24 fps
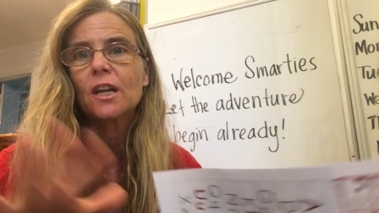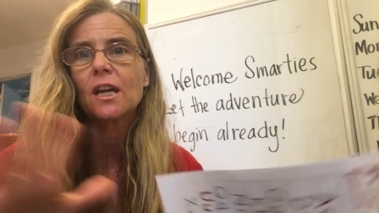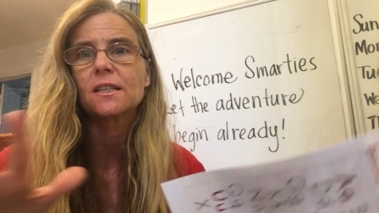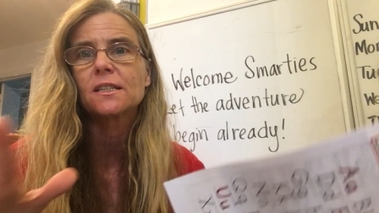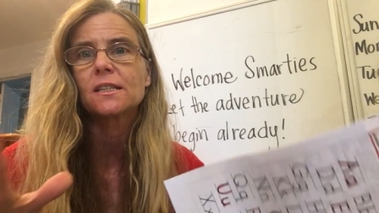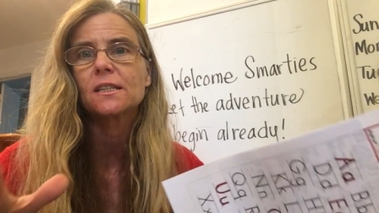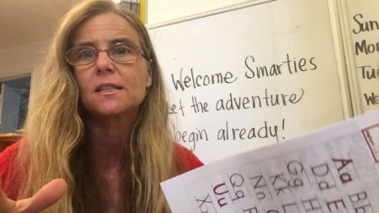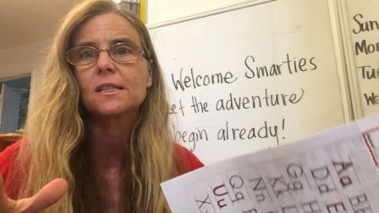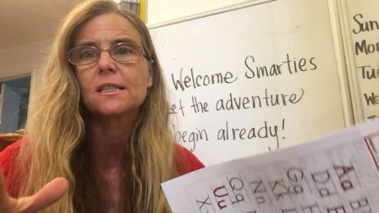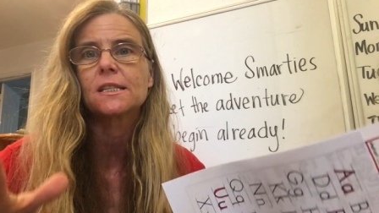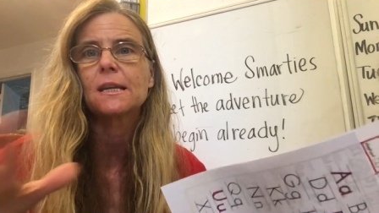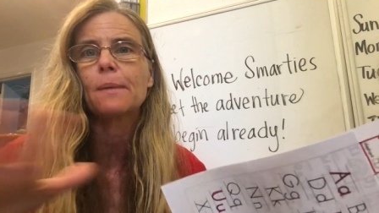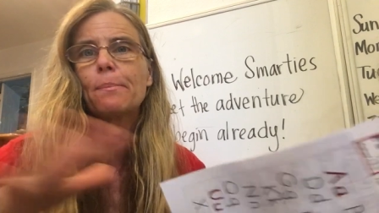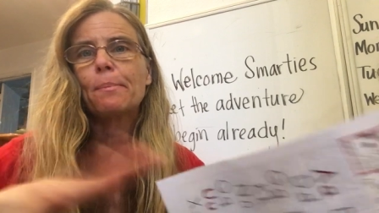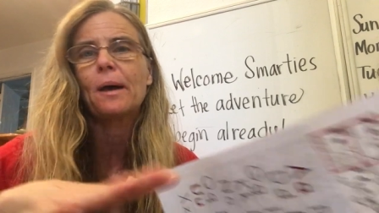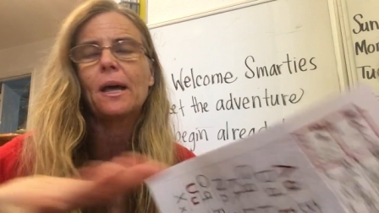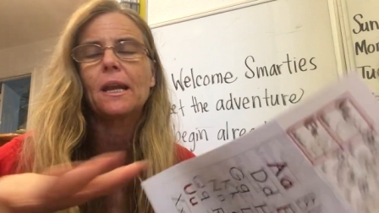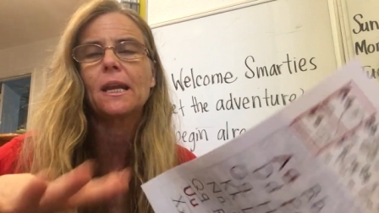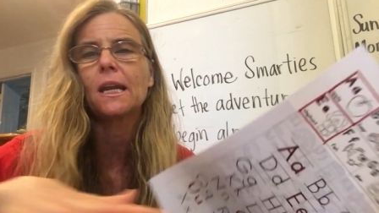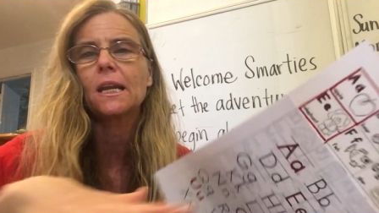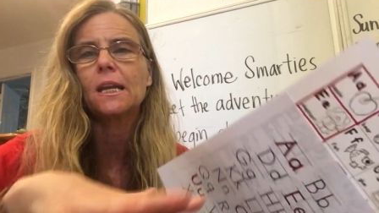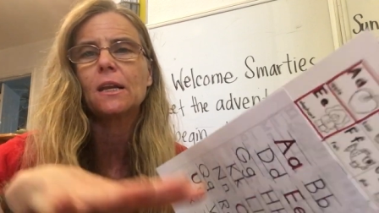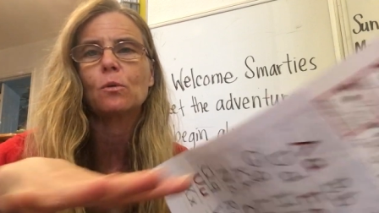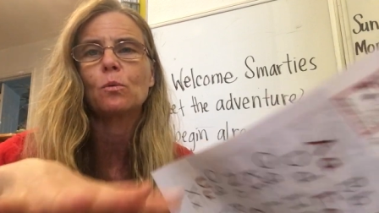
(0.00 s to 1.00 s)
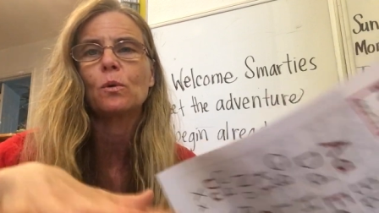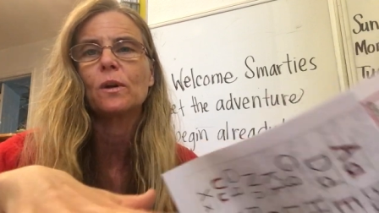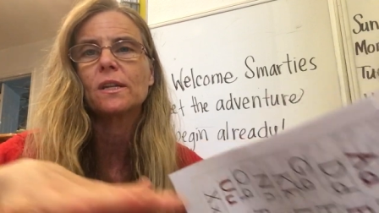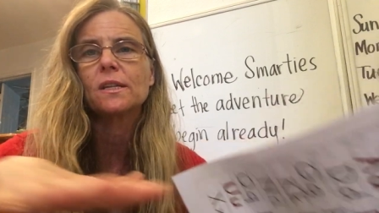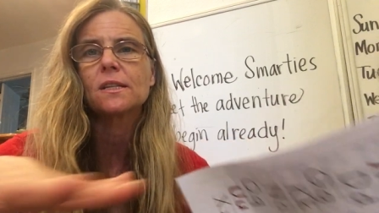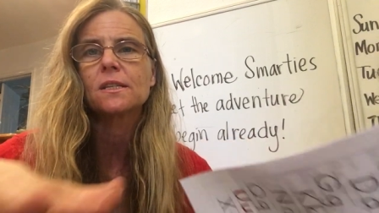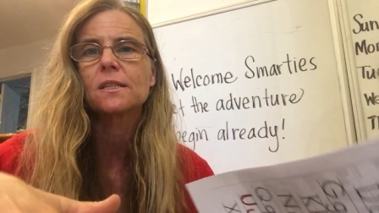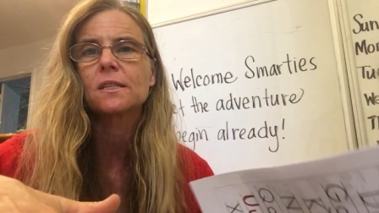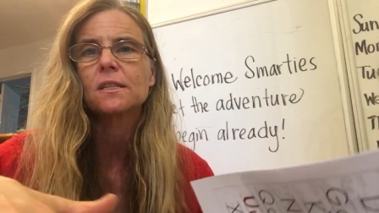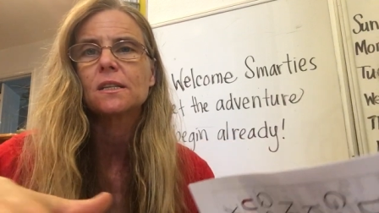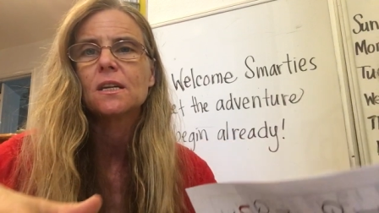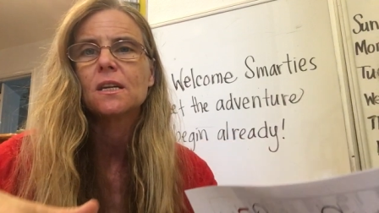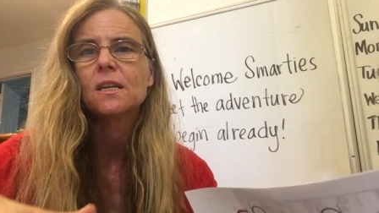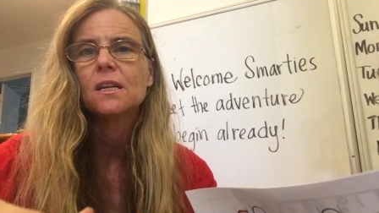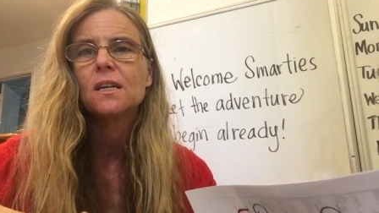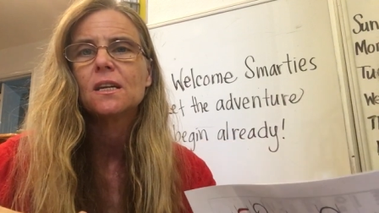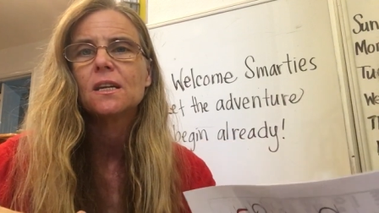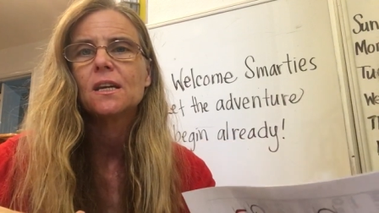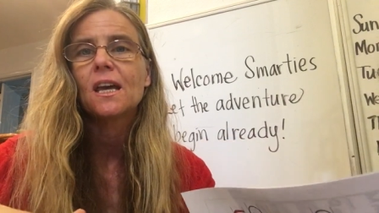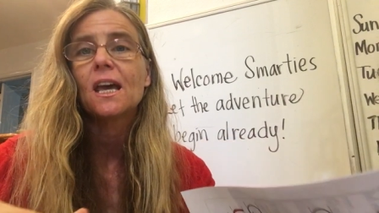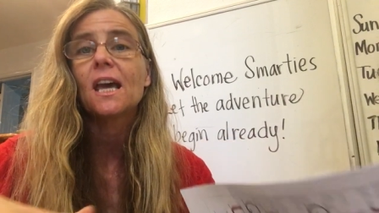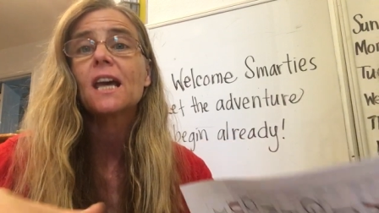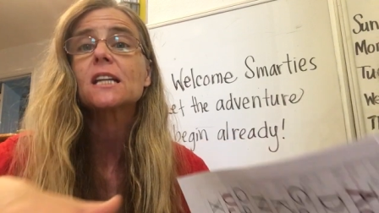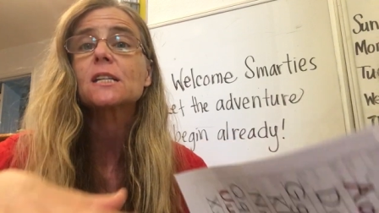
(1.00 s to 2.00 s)
not to step on anyone's
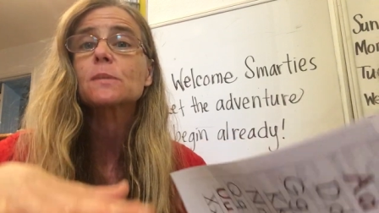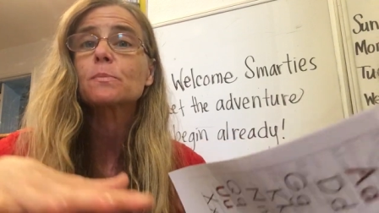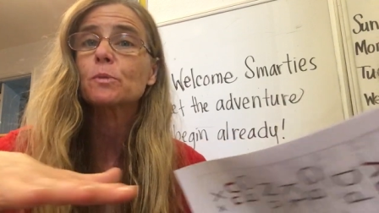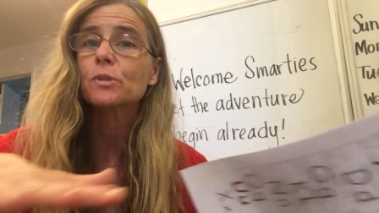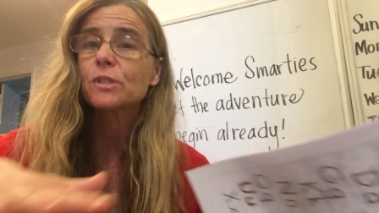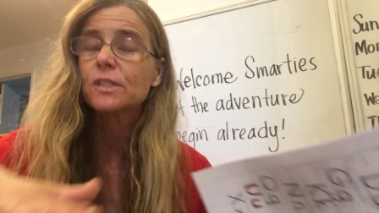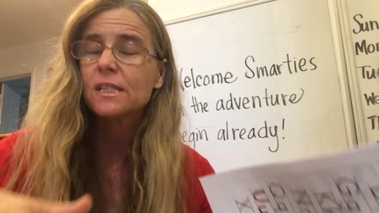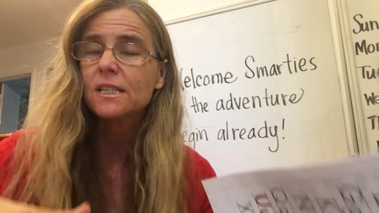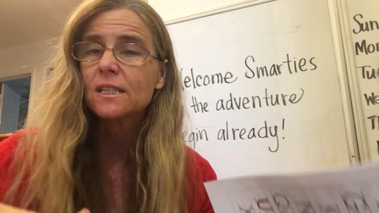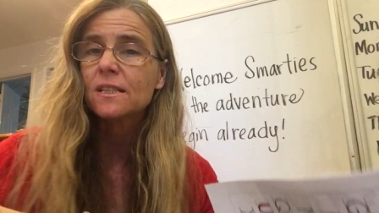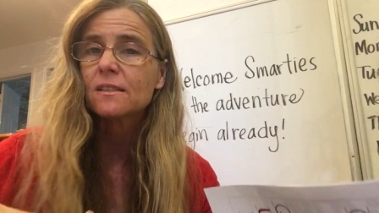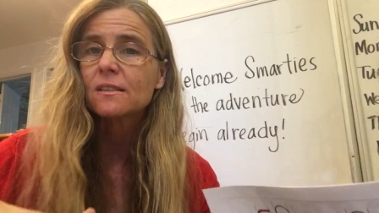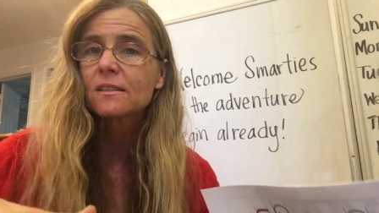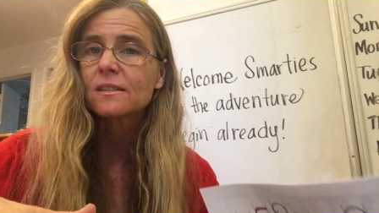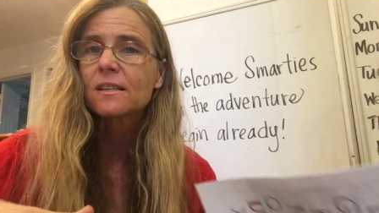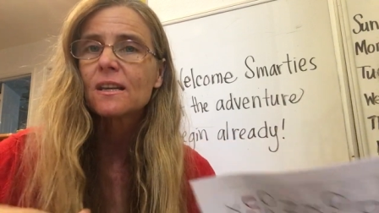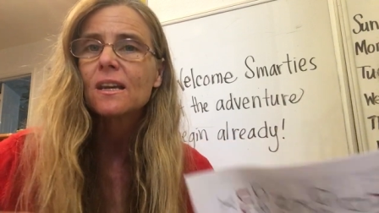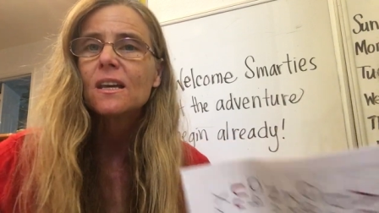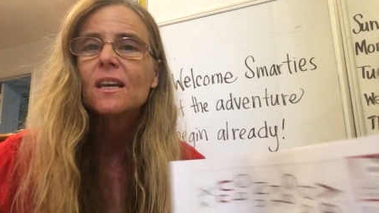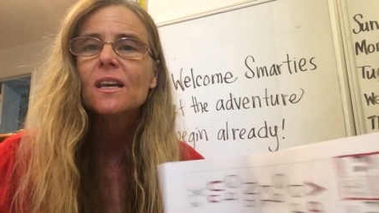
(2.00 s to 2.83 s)
expertise.